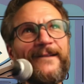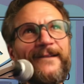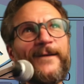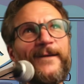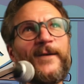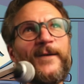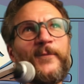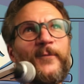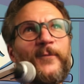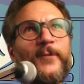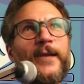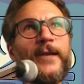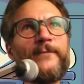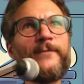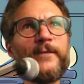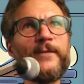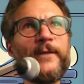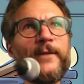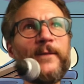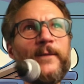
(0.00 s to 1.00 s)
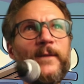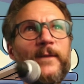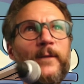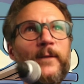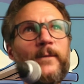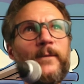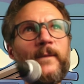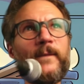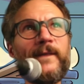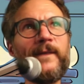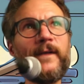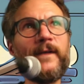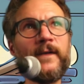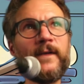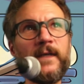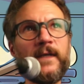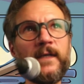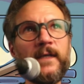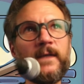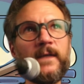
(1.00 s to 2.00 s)
or whatever the the the
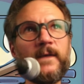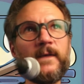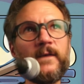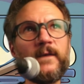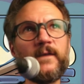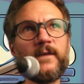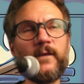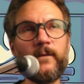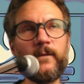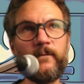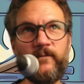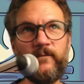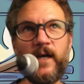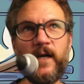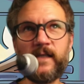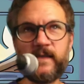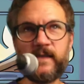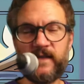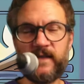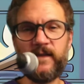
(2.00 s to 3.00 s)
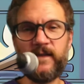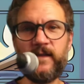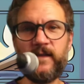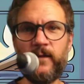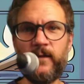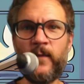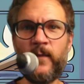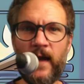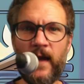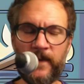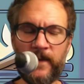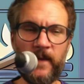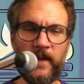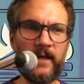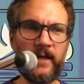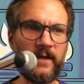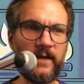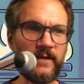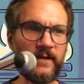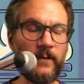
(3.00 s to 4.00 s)
so the Fach system I
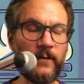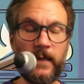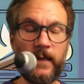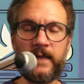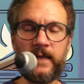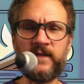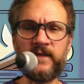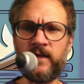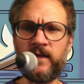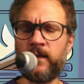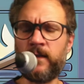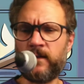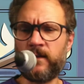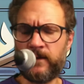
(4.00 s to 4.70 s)
think is crazy.